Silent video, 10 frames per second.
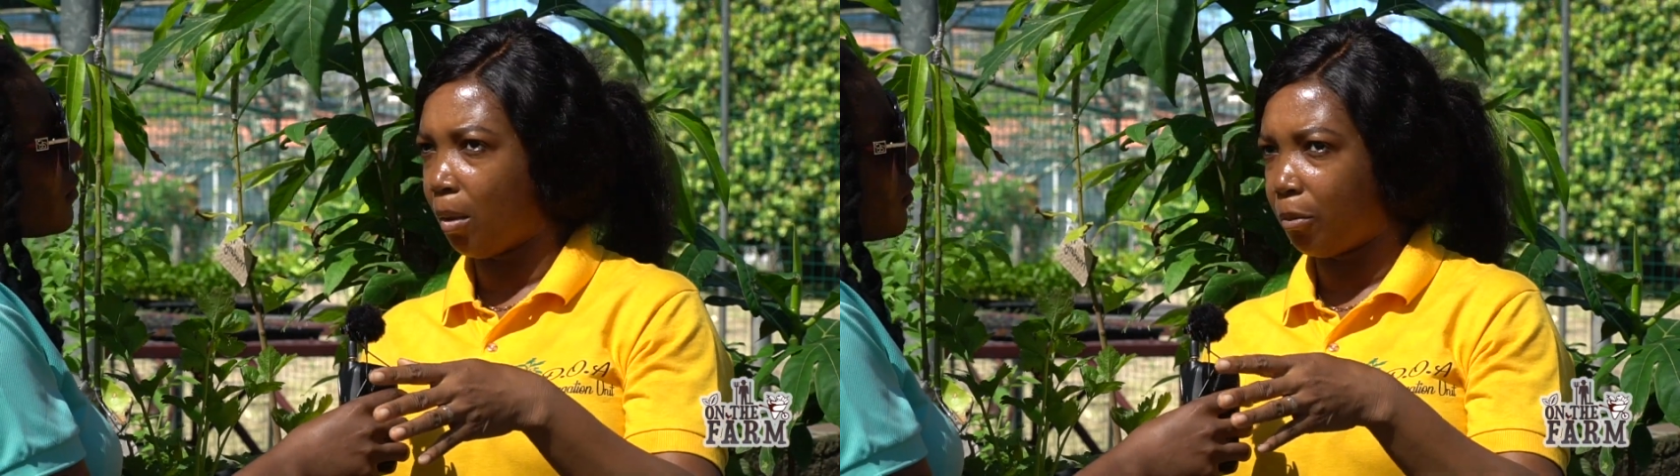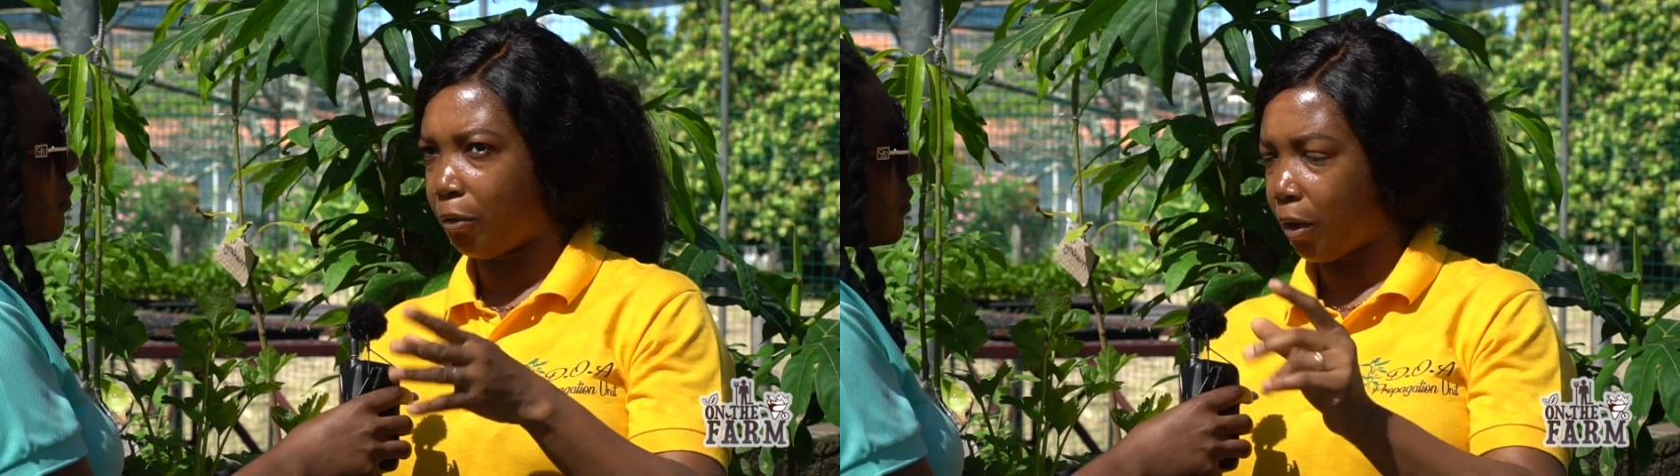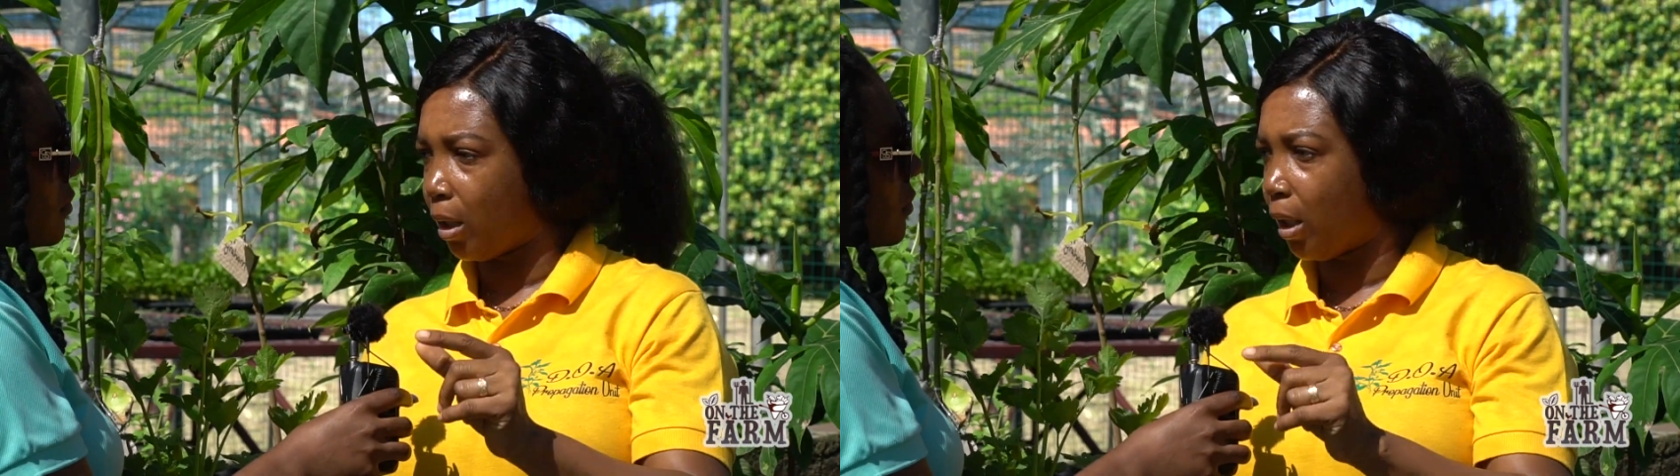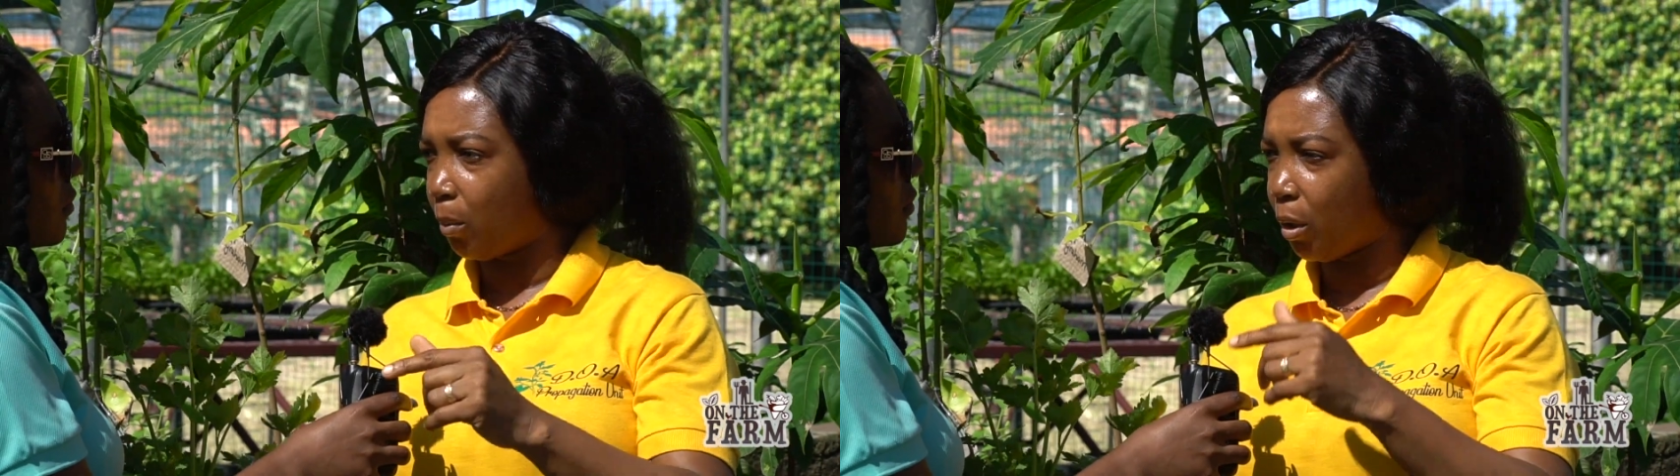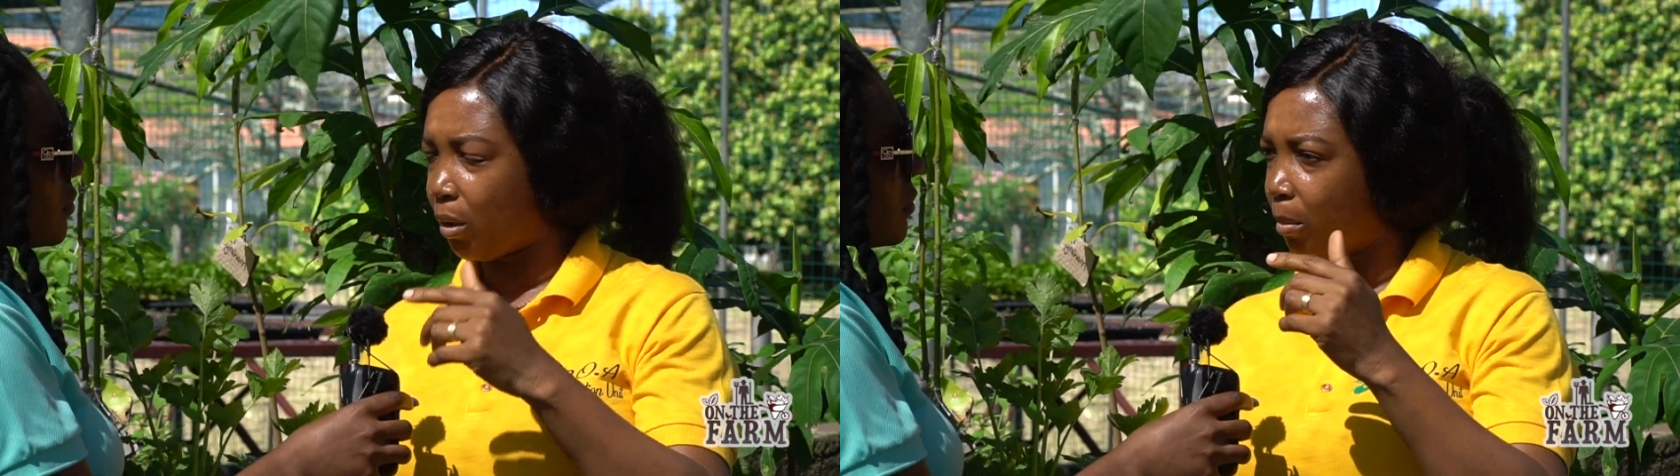fertilizer,
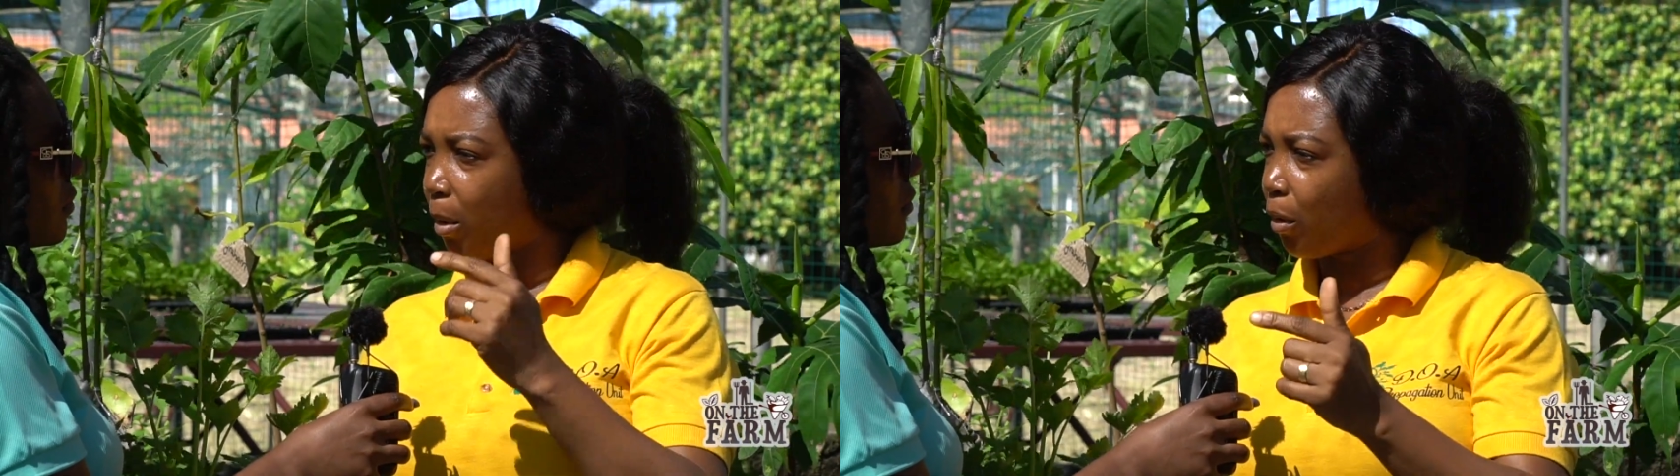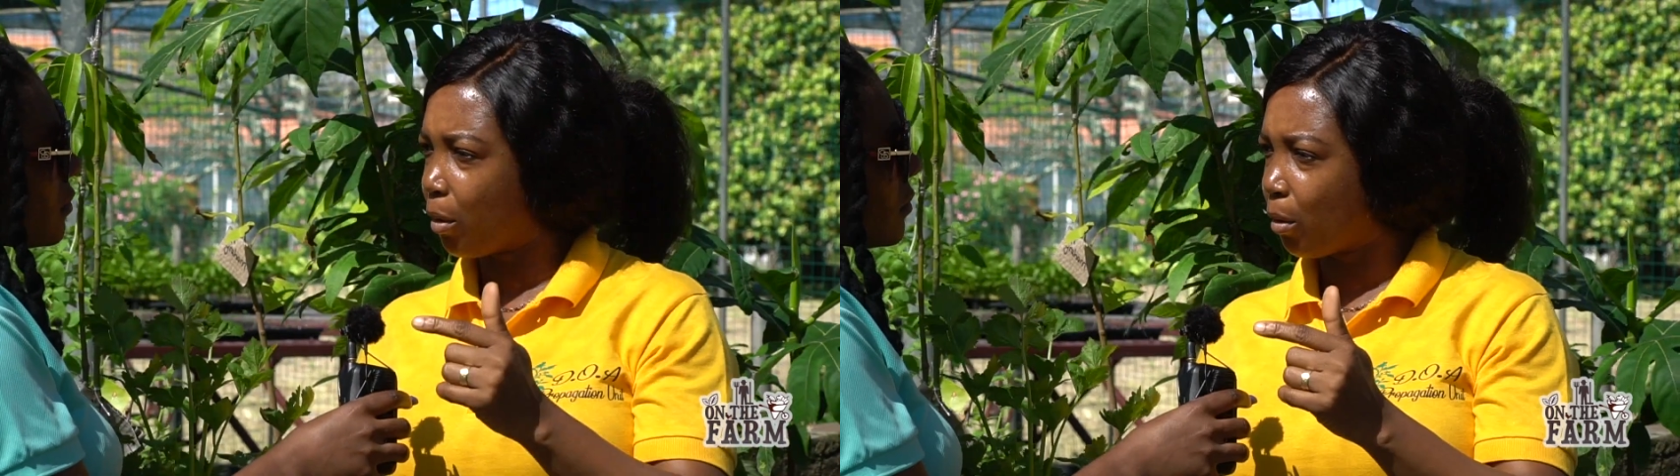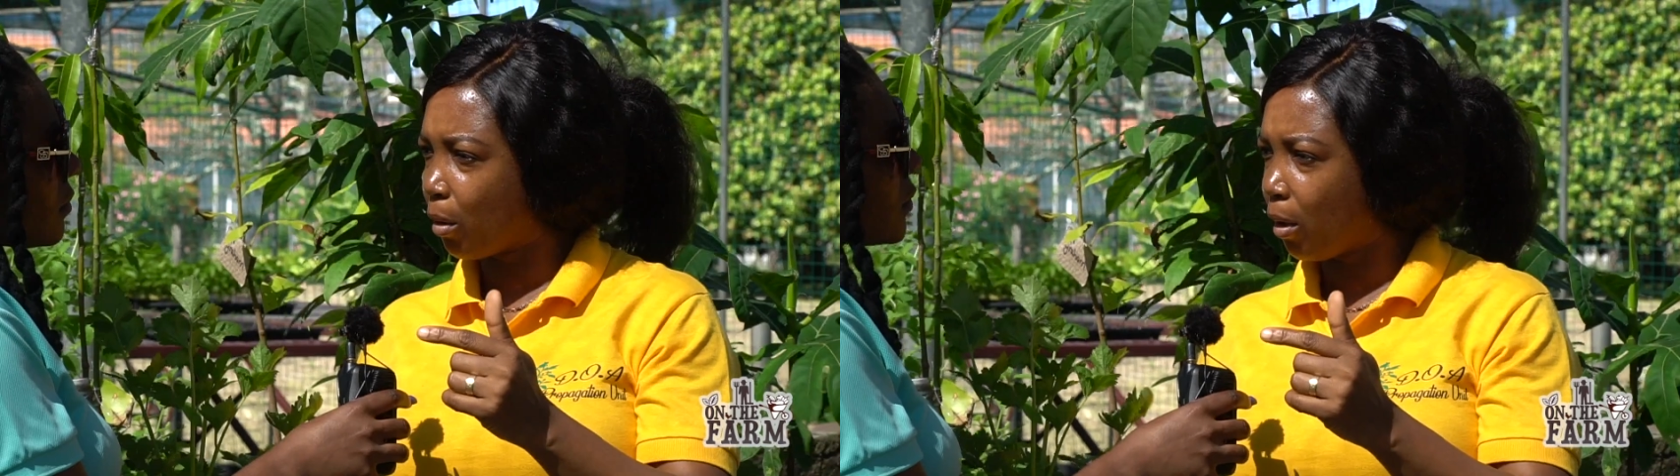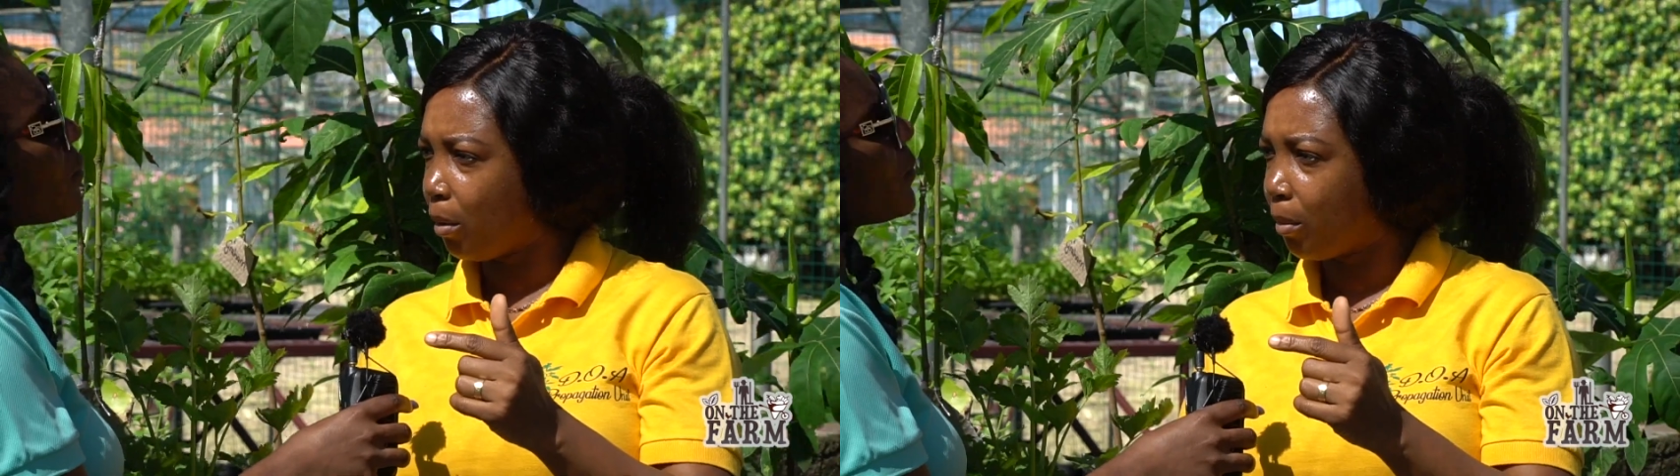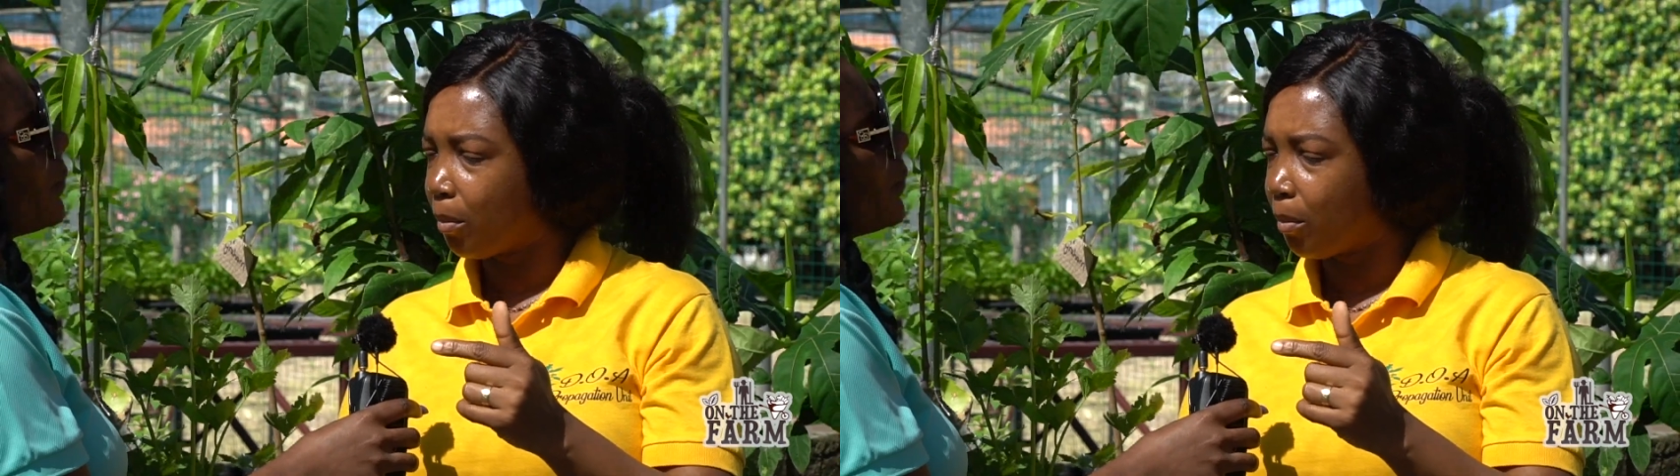which is the Miracle-Gro,